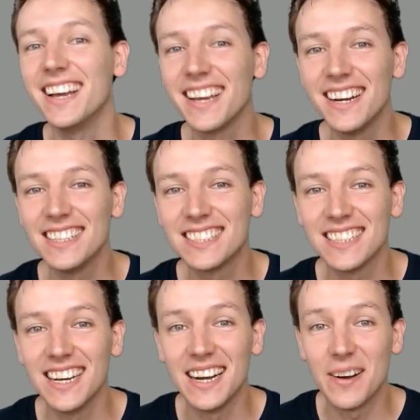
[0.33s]
Hey guys,
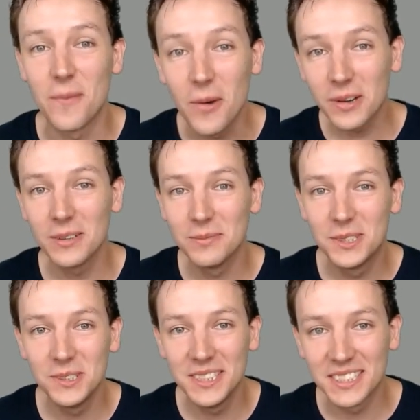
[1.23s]
um, welcome
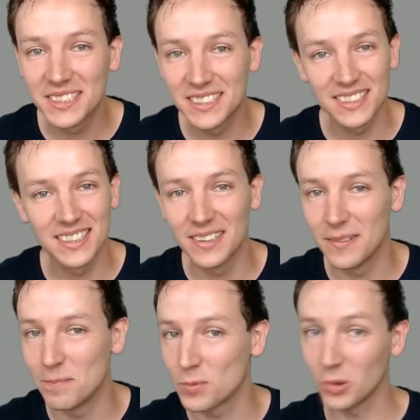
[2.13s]
to this
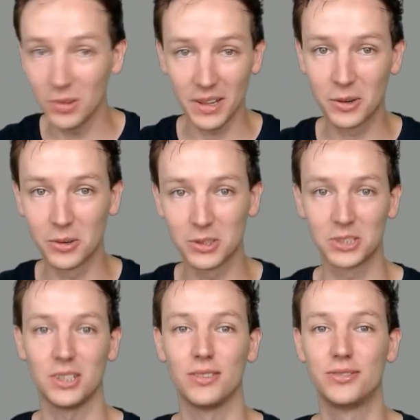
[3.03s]
um, online
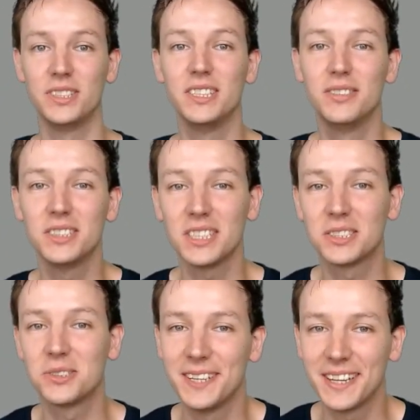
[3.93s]
course of 3D Vista
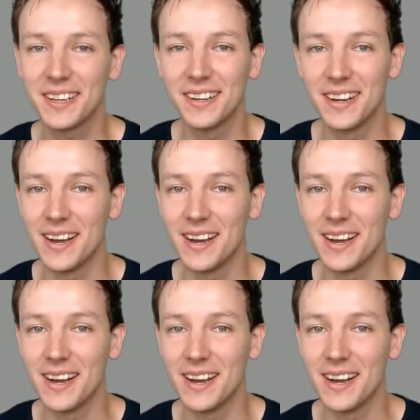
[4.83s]
training.